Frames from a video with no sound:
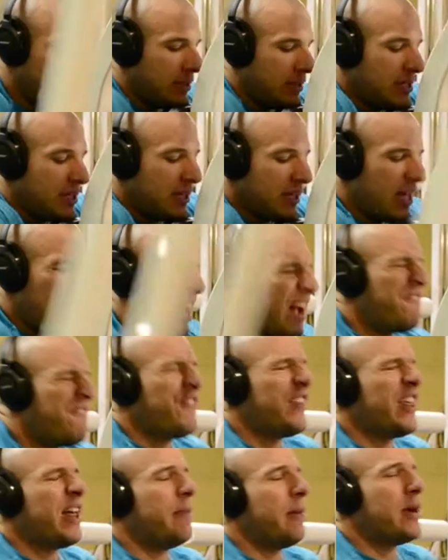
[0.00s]

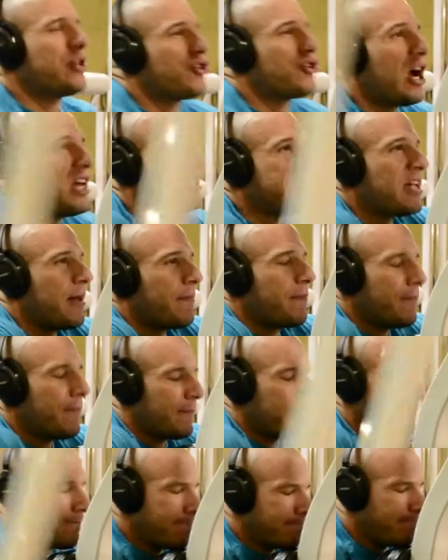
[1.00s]
Put that in my tricep.
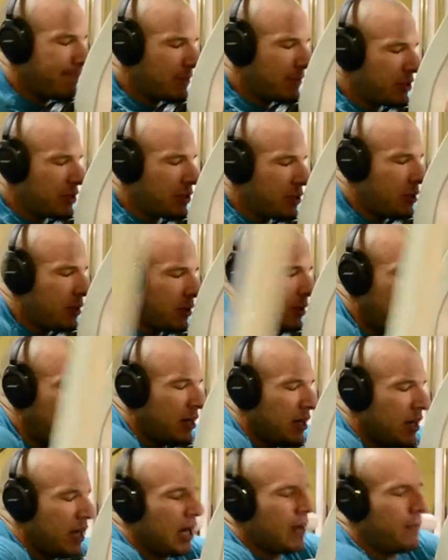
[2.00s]

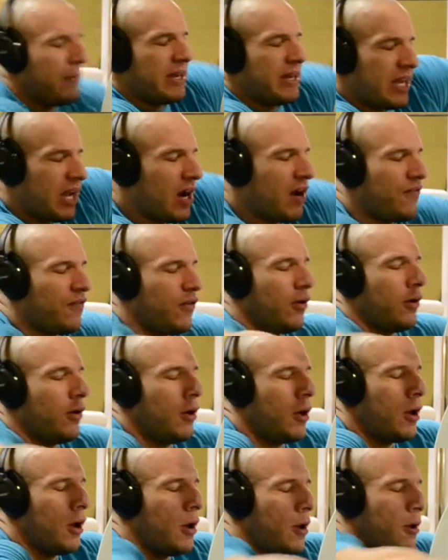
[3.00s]
I gotta be careful.
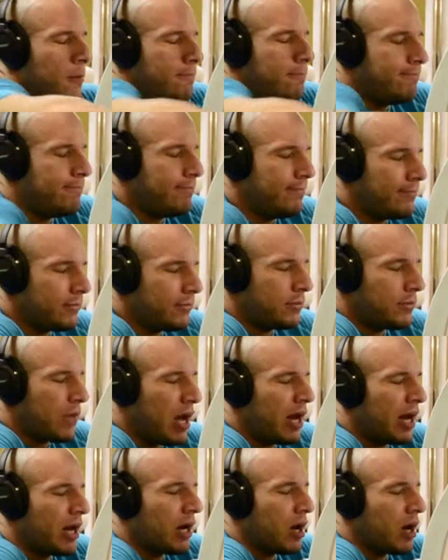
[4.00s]
I
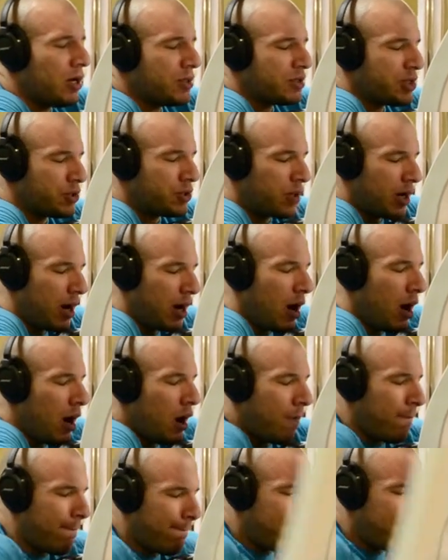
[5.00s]
gotta concentrate.
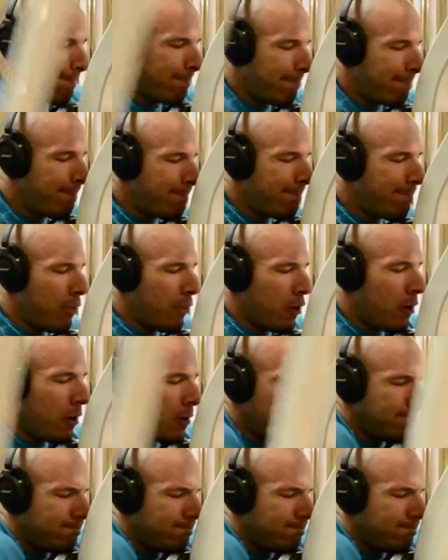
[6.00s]
Four.